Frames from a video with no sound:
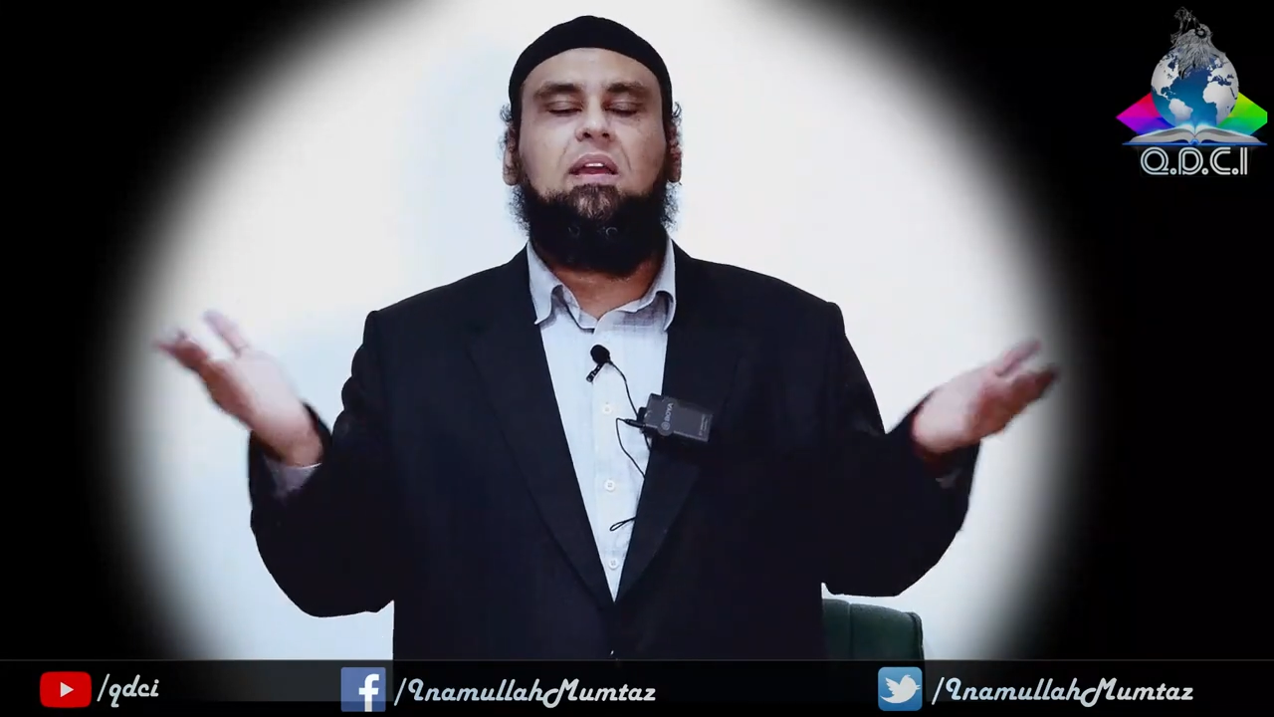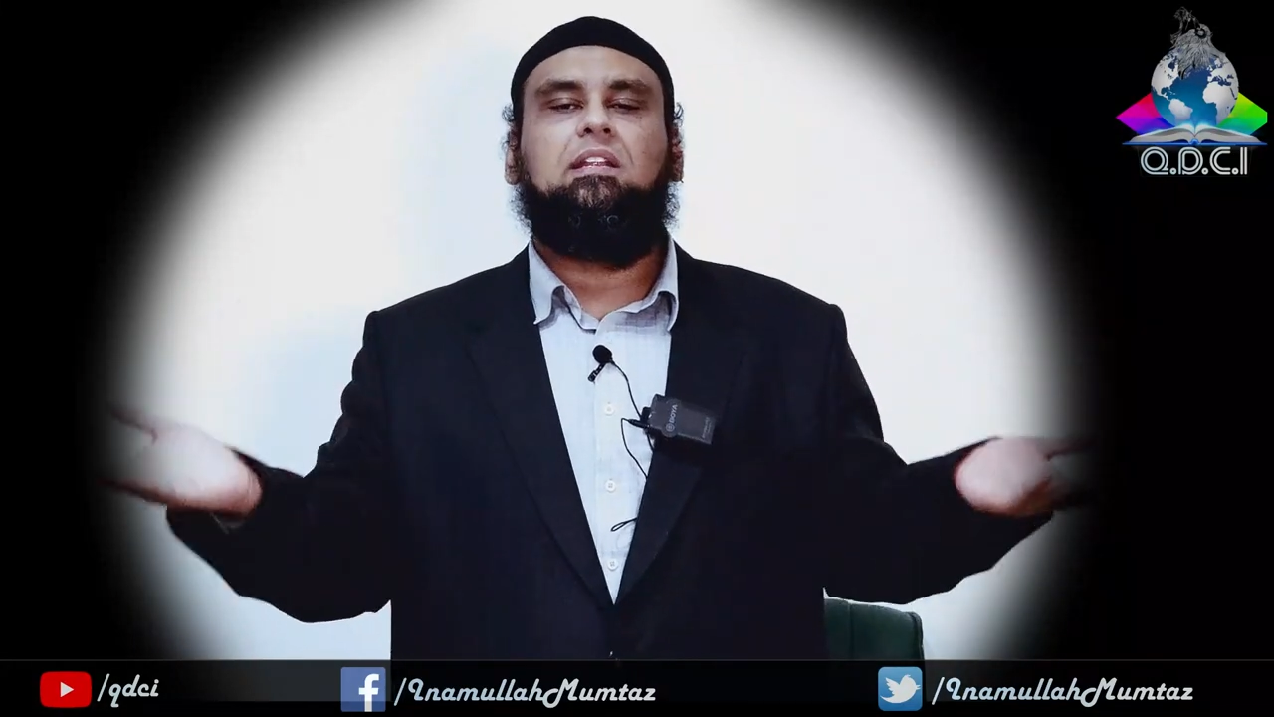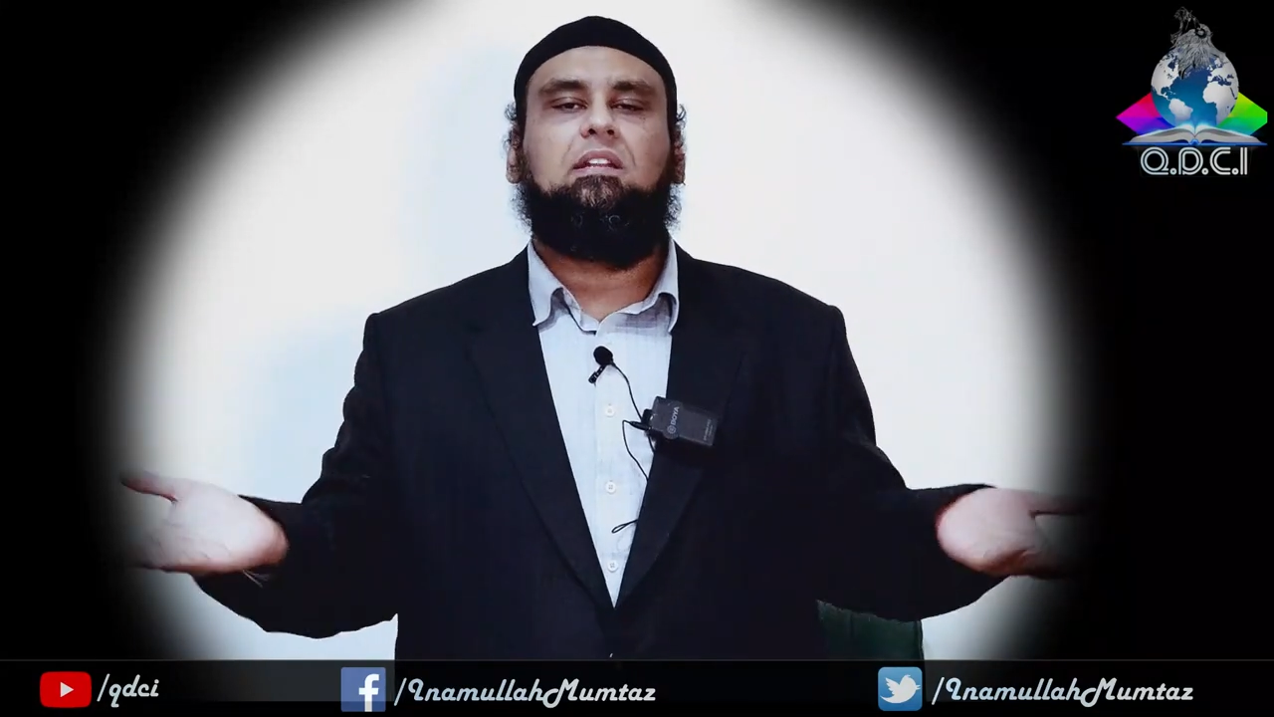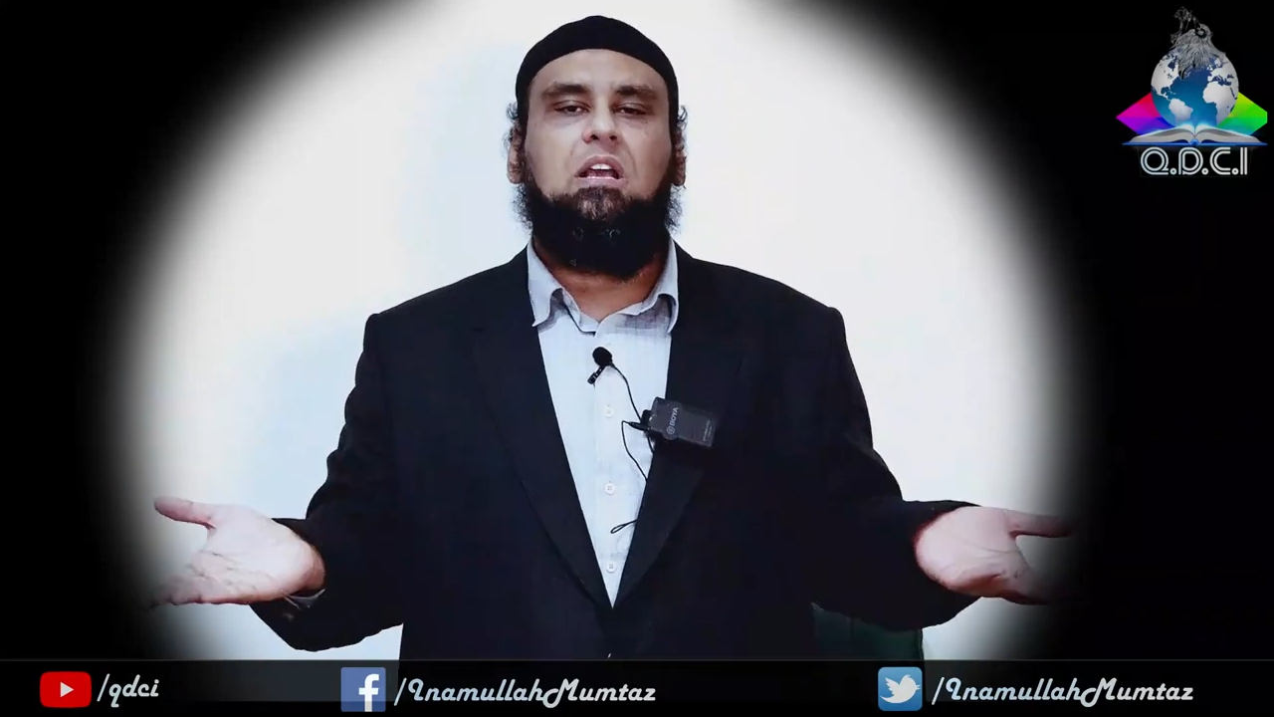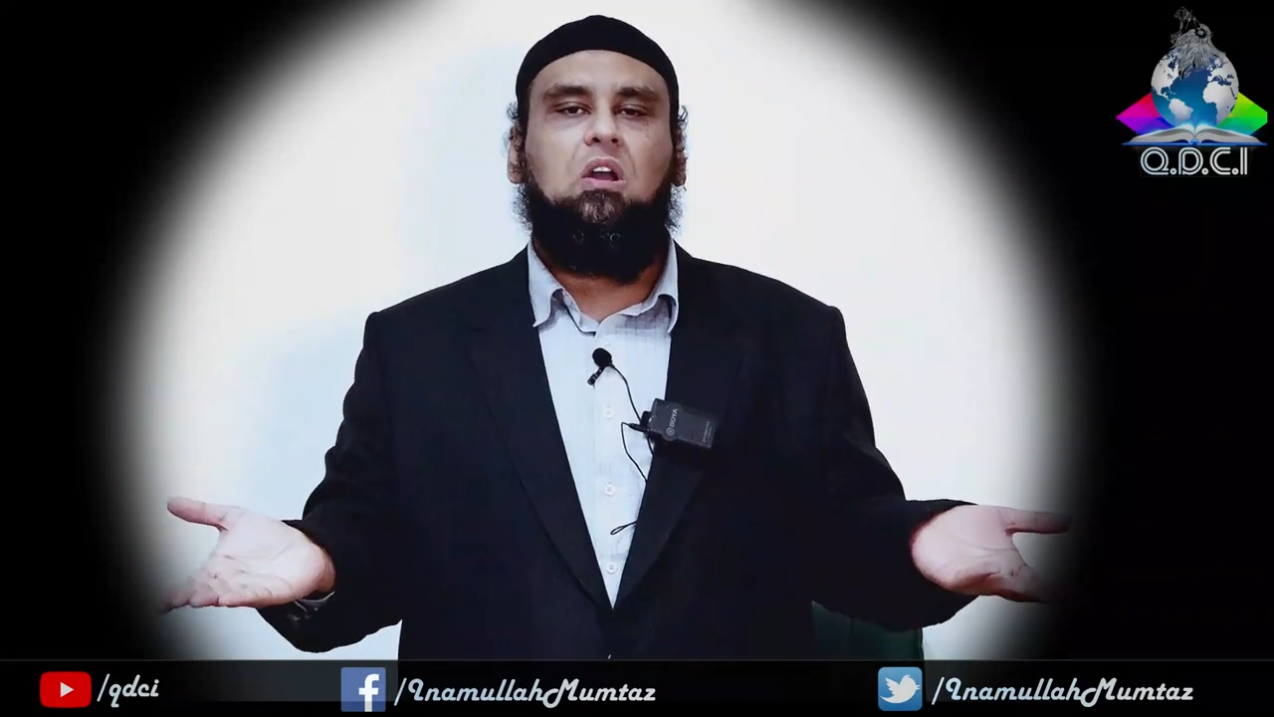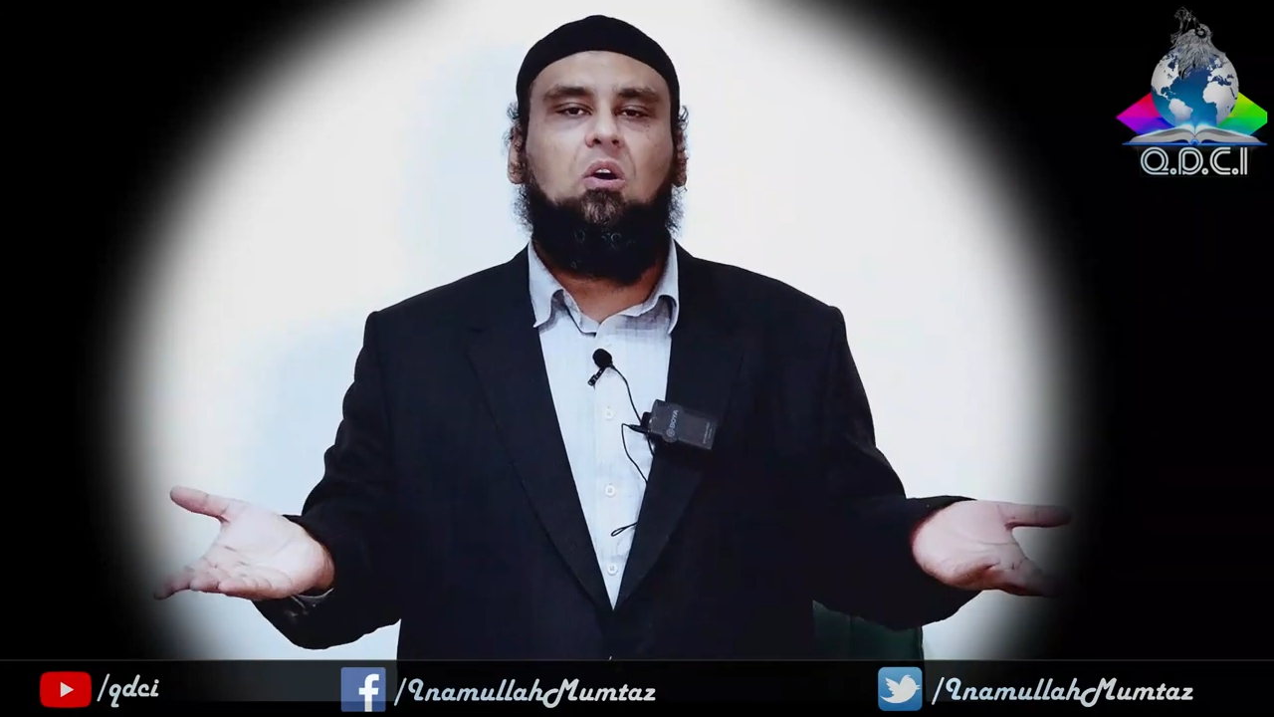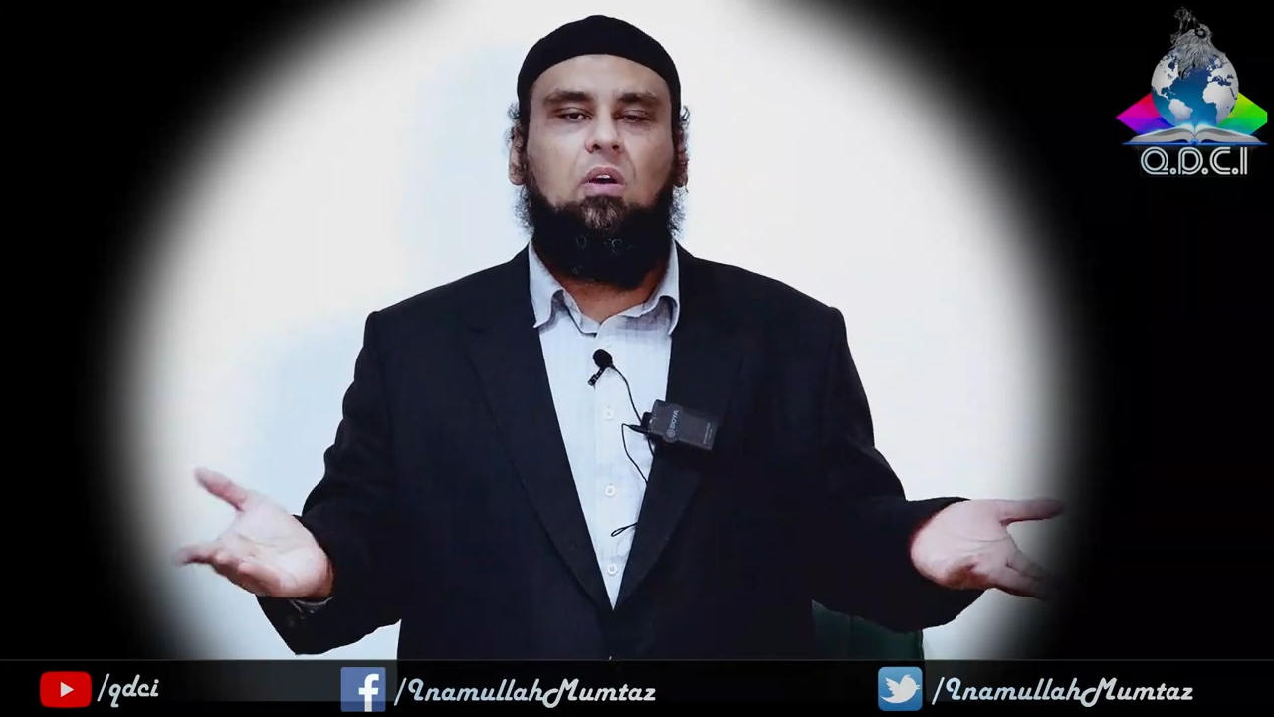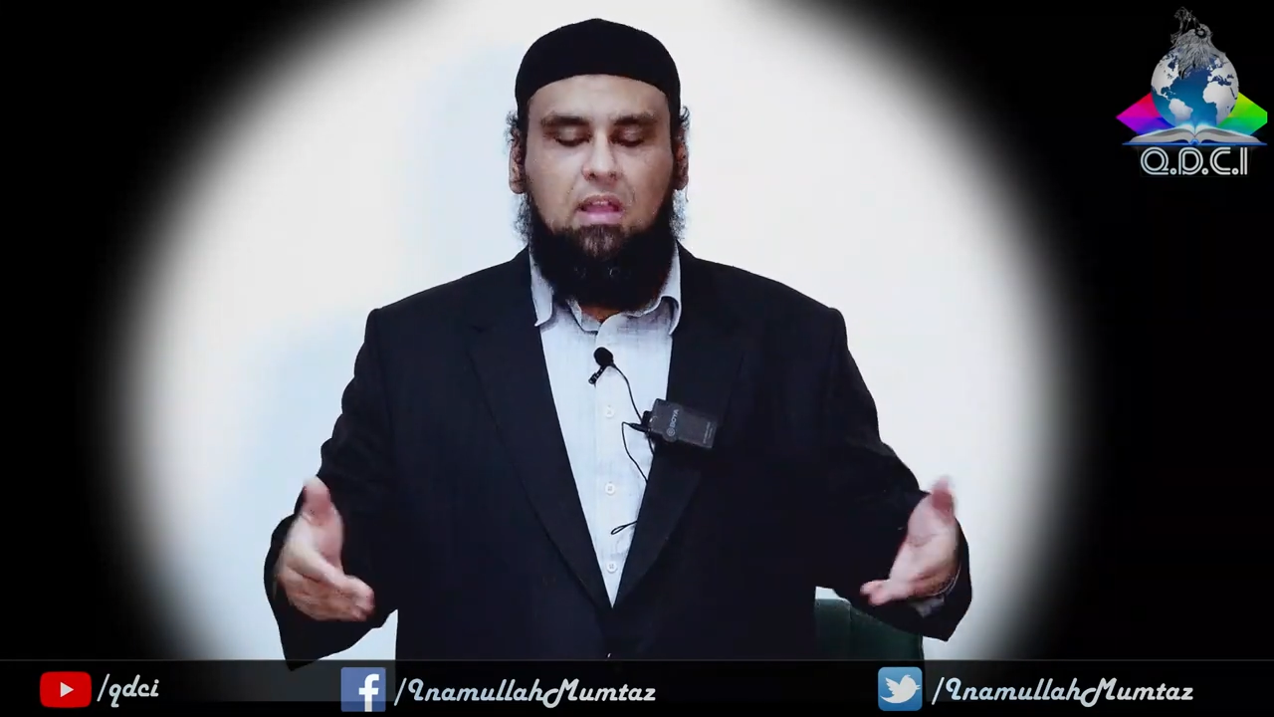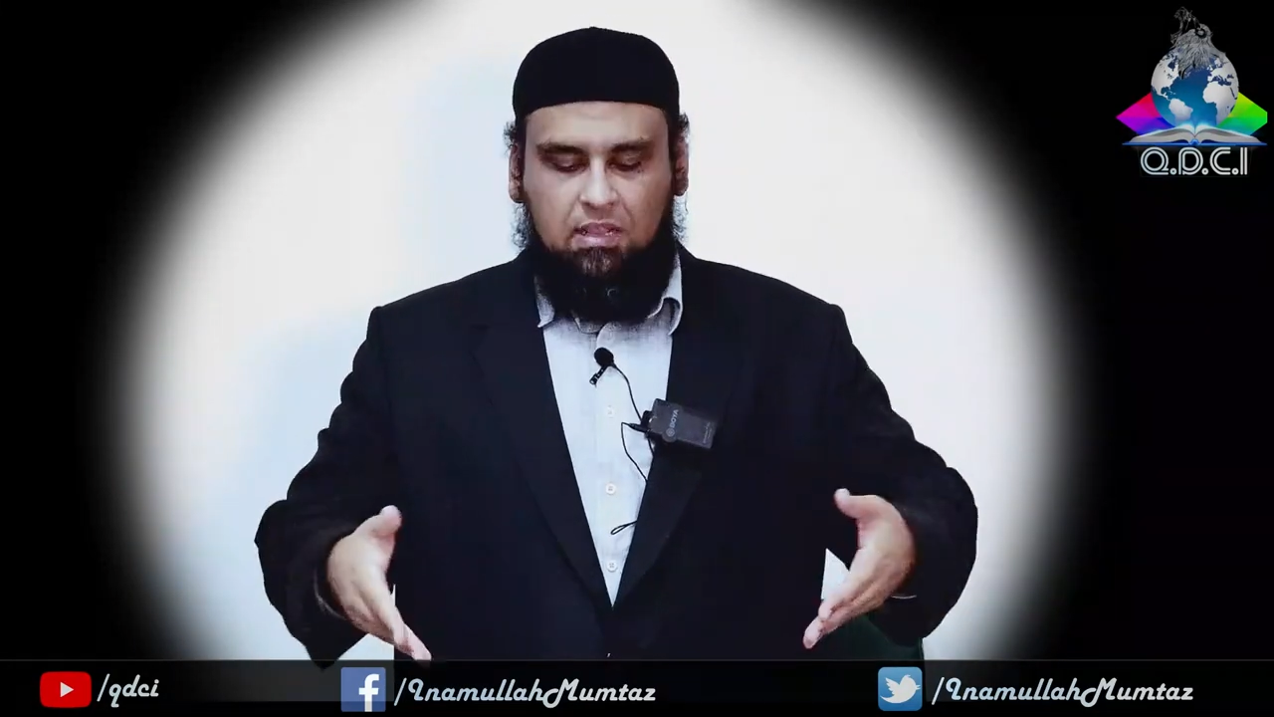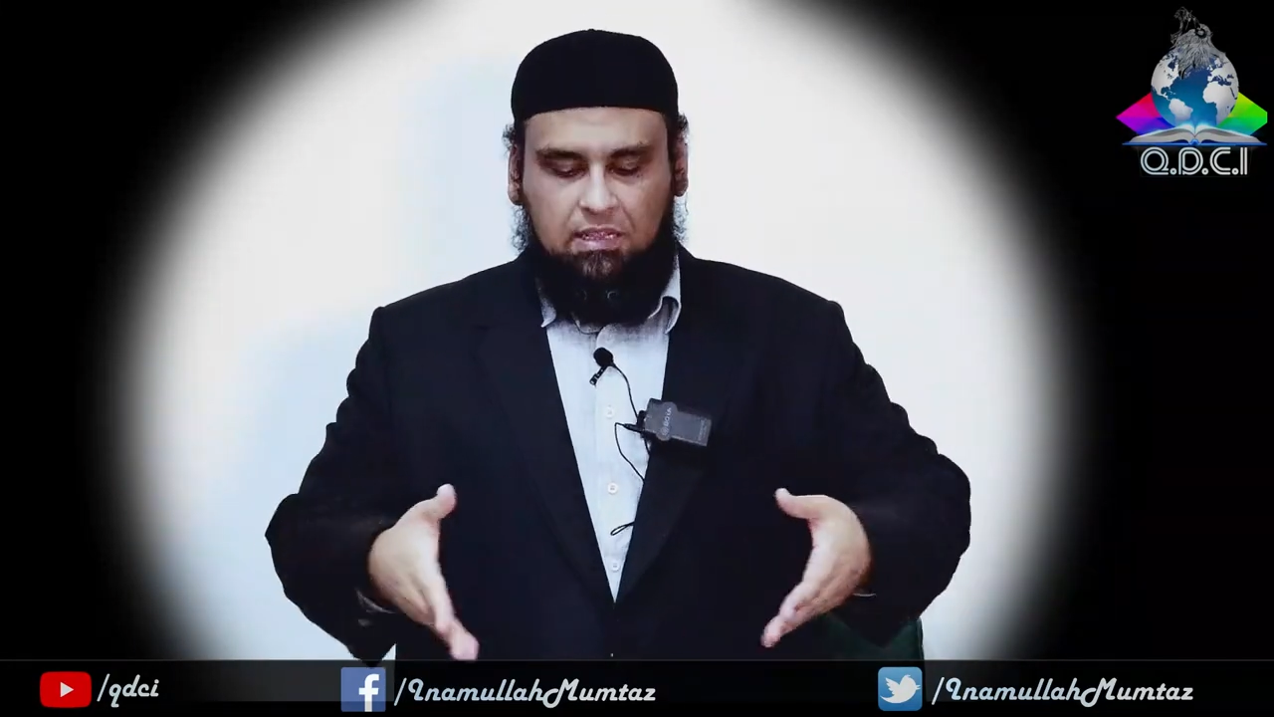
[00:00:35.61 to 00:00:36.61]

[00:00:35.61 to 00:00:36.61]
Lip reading: where did they go?